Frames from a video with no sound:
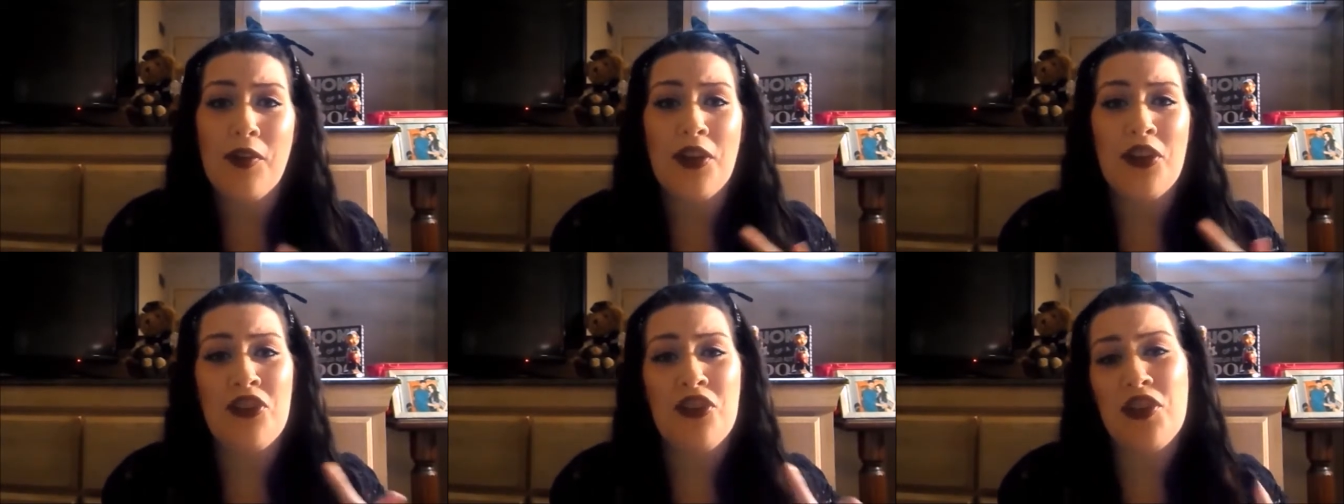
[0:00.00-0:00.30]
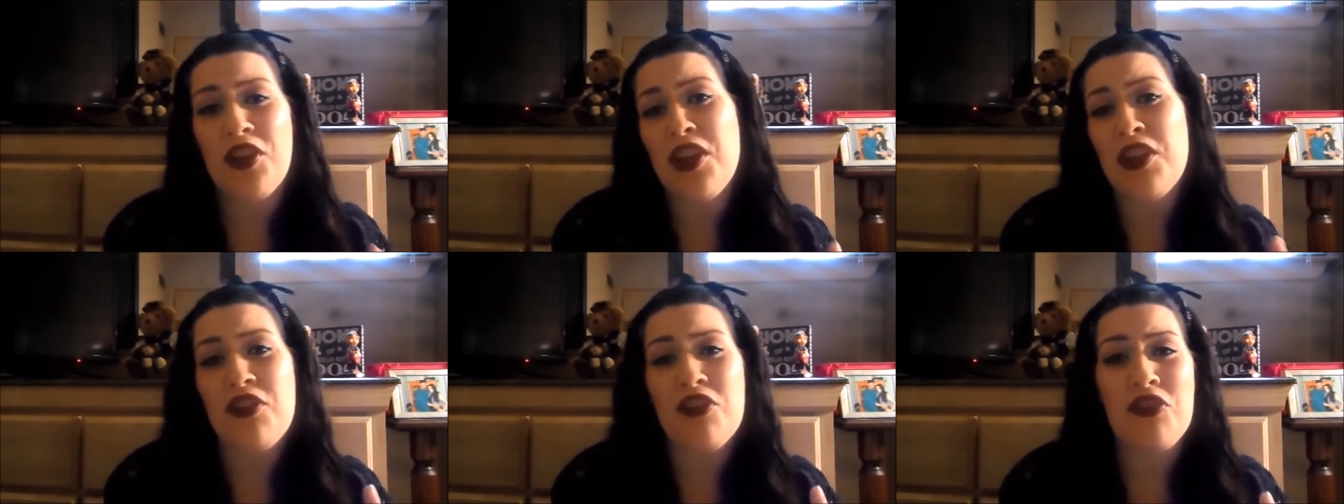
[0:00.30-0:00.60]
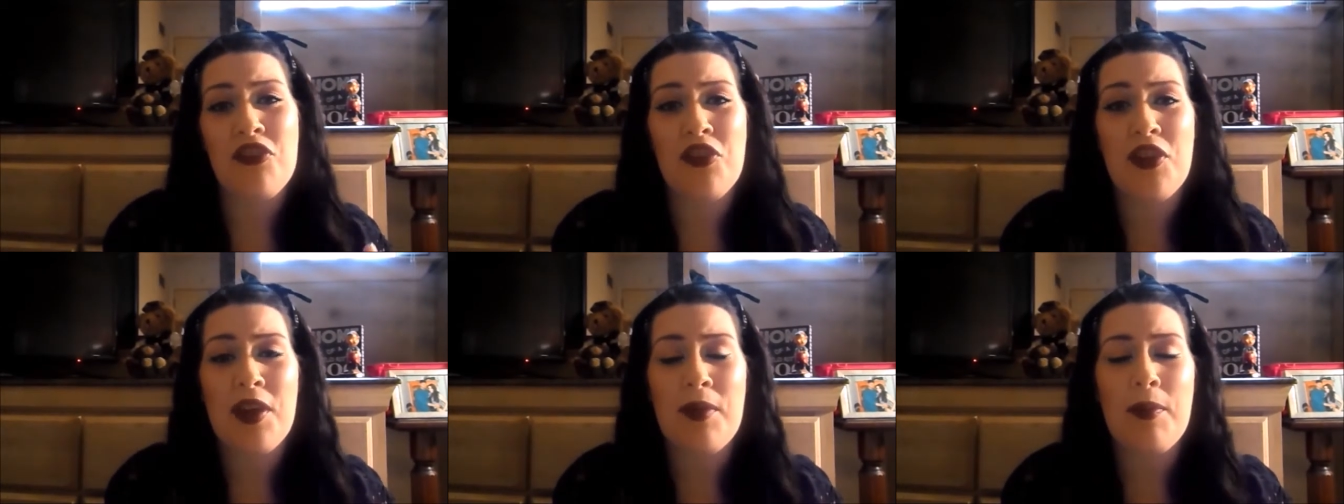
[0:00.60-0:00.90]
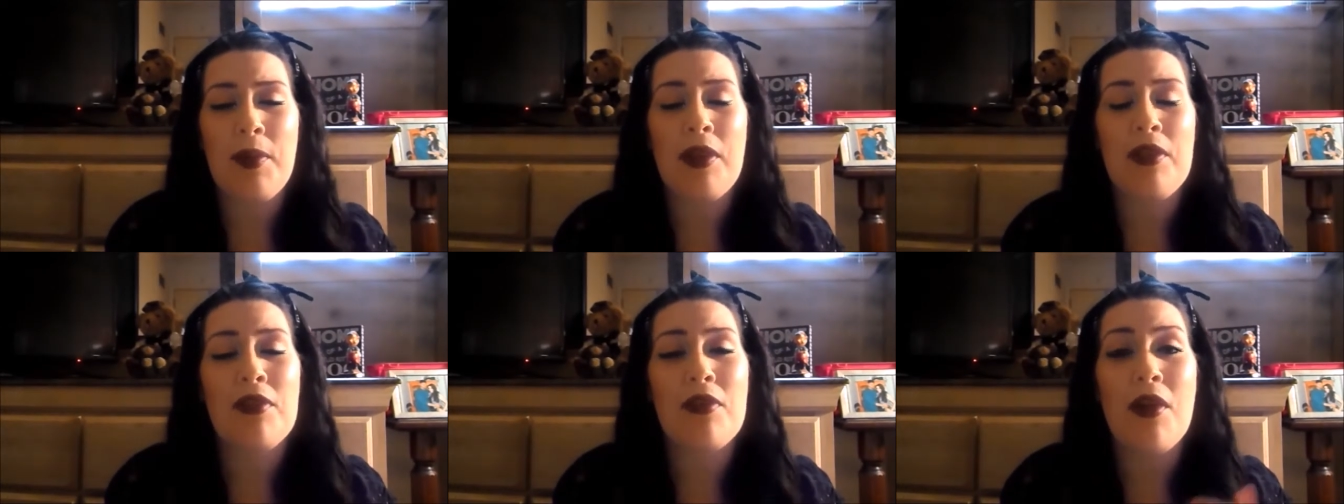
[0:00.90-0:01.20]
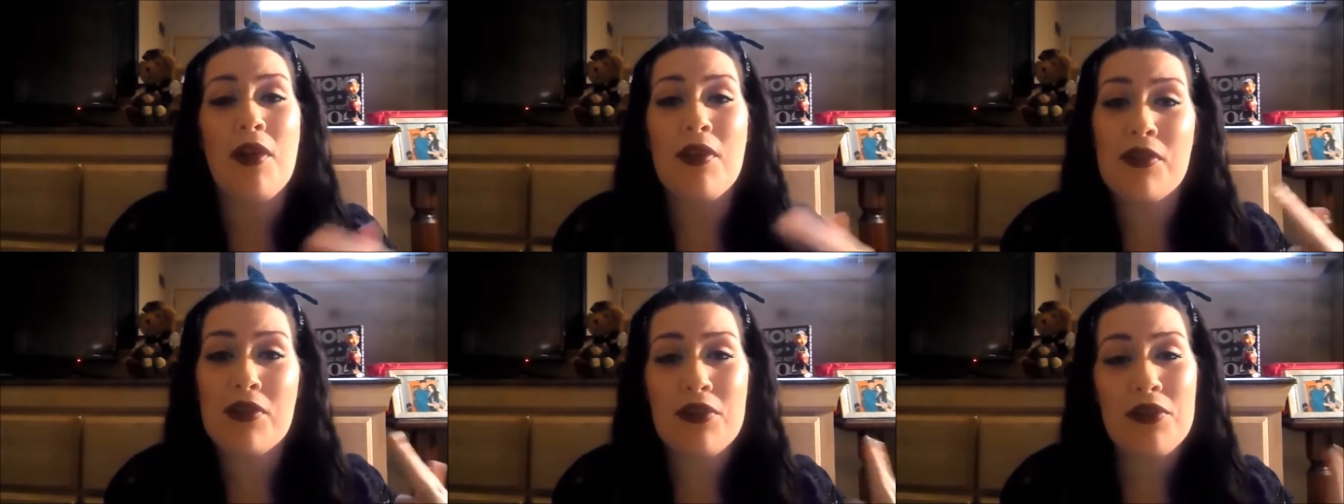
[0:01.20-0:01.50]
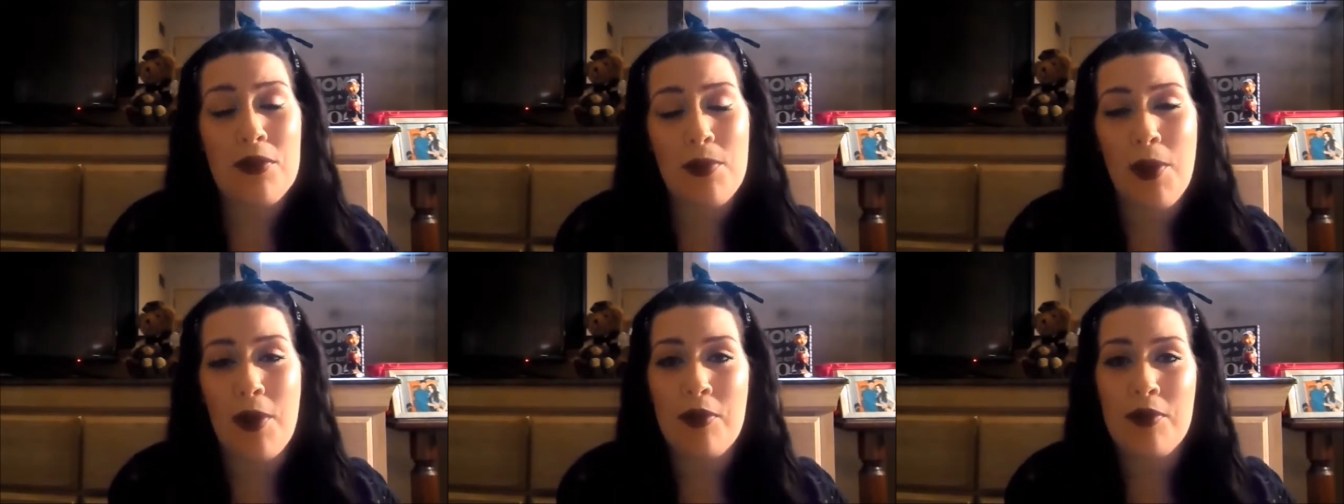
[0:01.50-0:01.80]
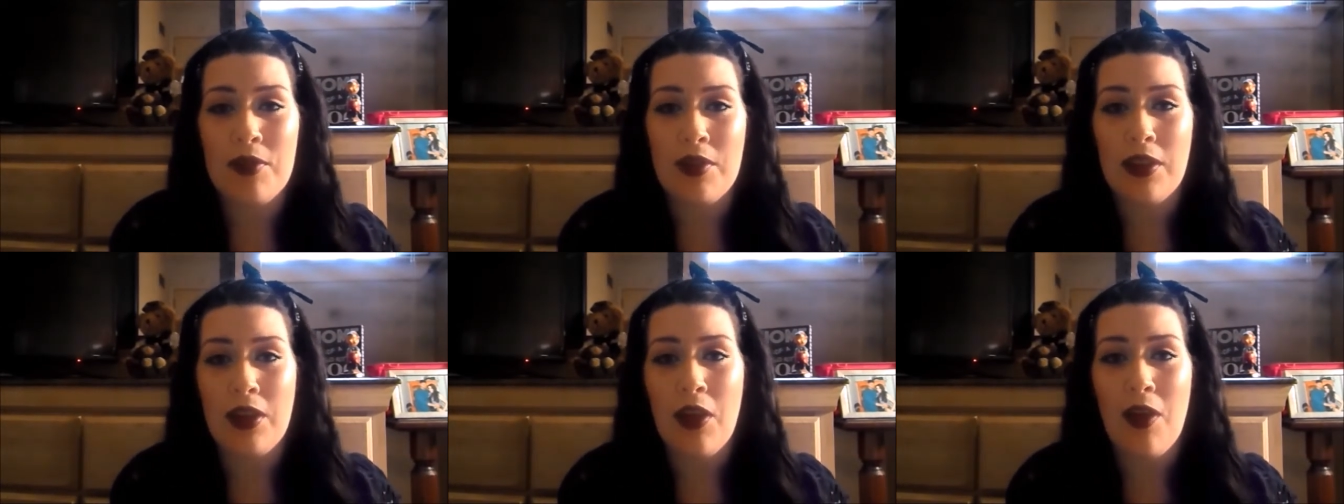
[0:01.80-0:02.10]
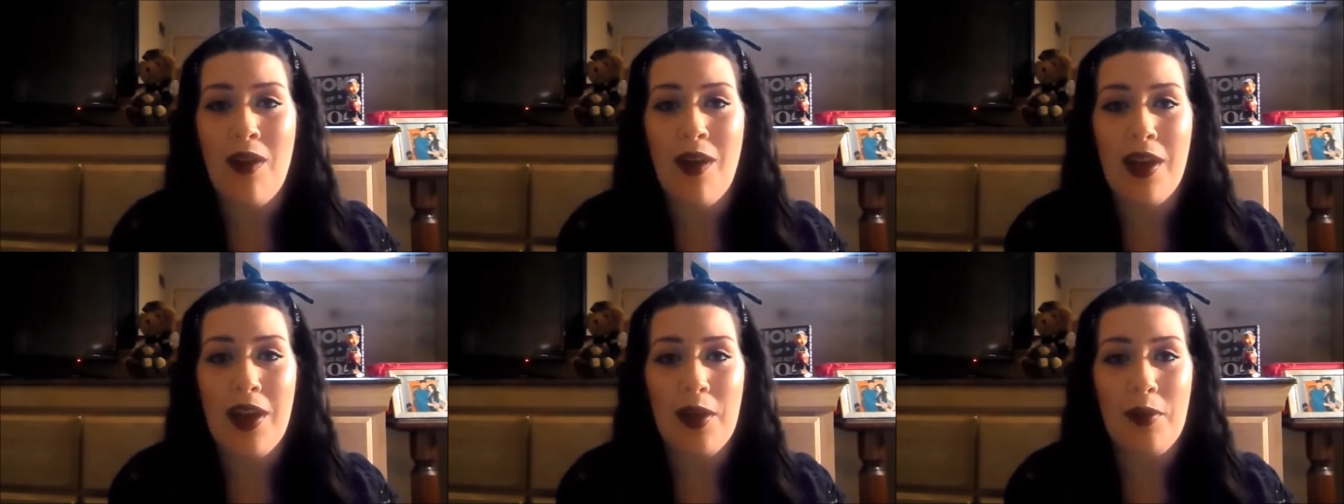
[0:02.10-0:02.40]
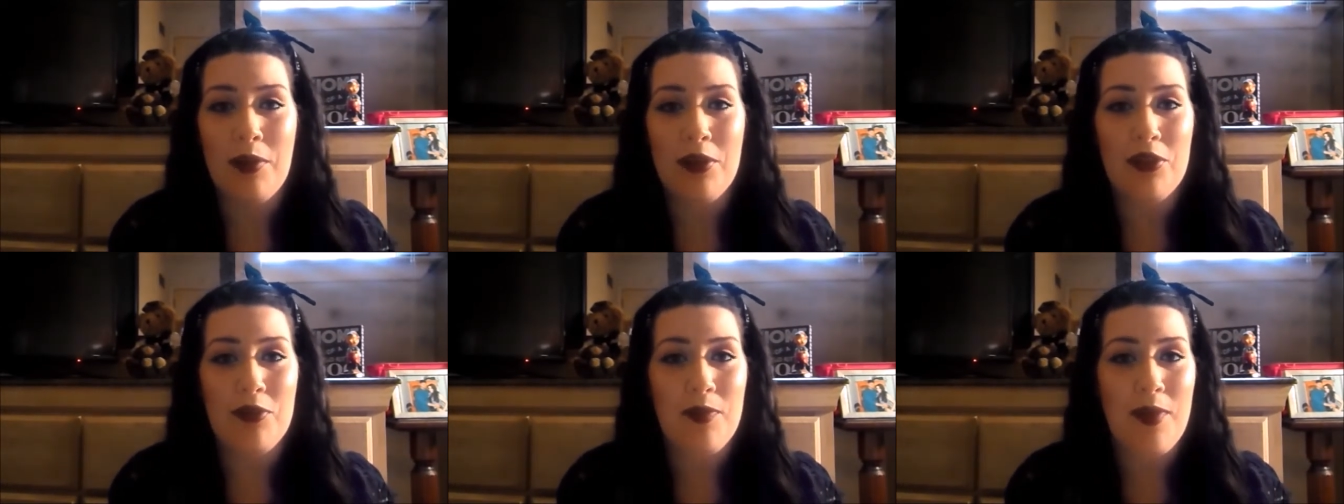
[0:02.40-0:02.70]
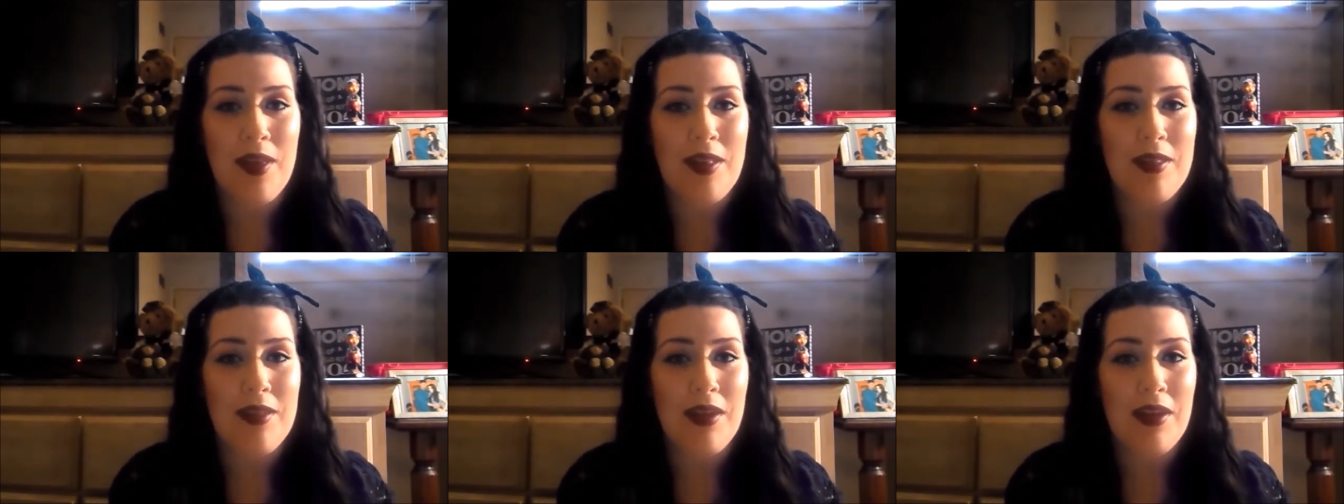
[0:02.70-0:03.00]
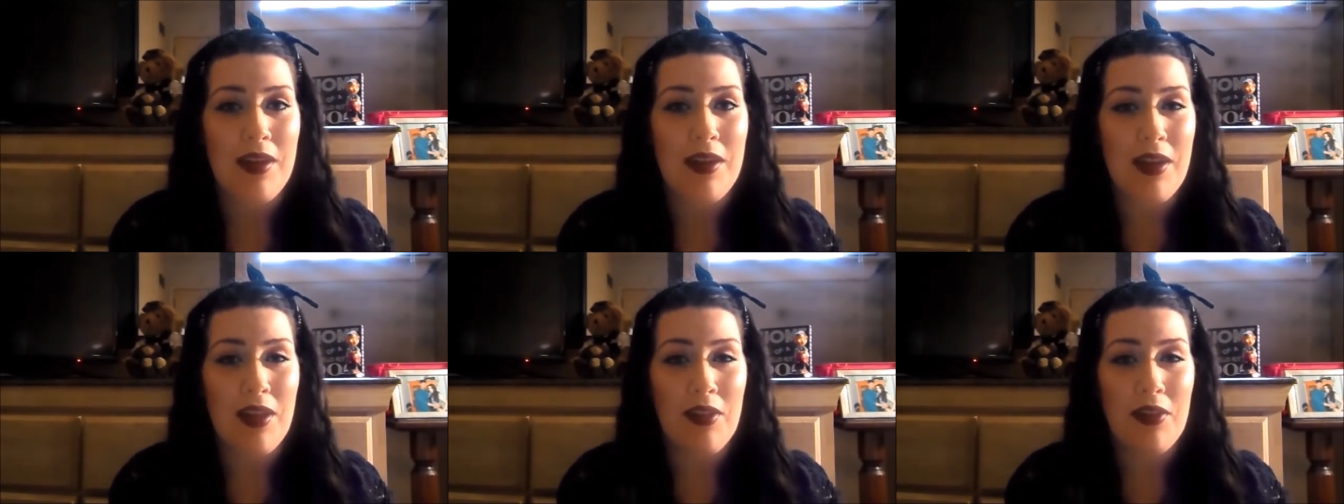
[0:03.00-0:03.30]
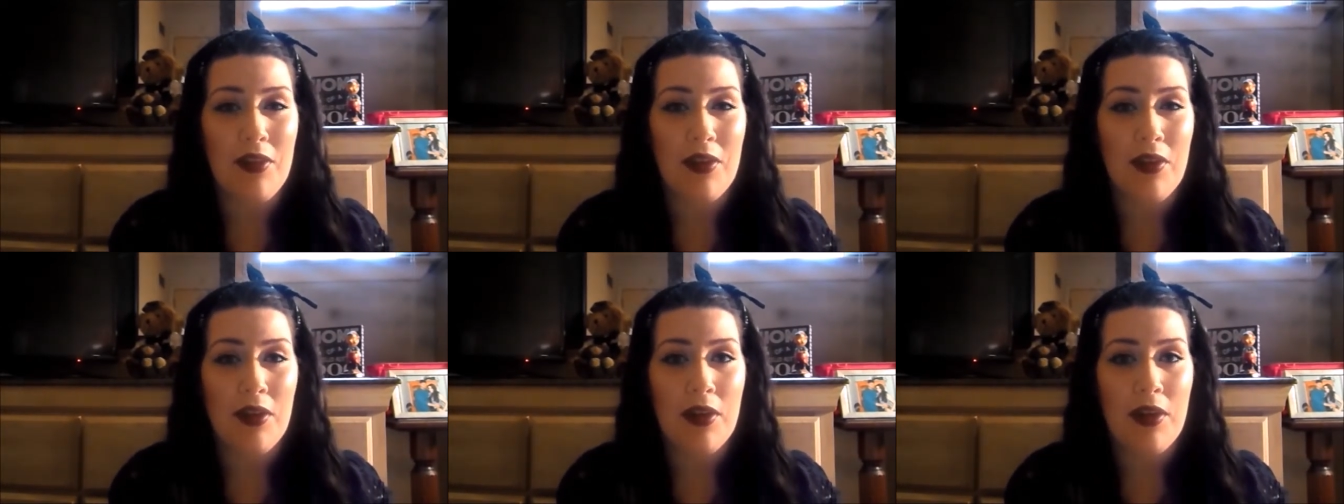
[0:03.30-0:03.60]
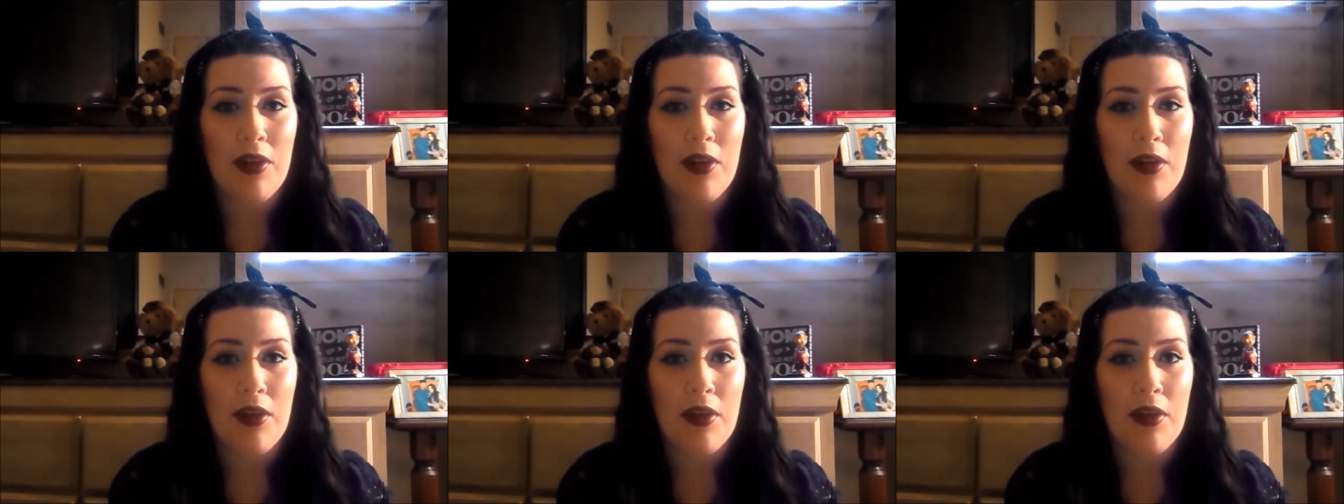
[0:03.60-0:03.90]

rich in history, but it's also supposedly haunted which makes it another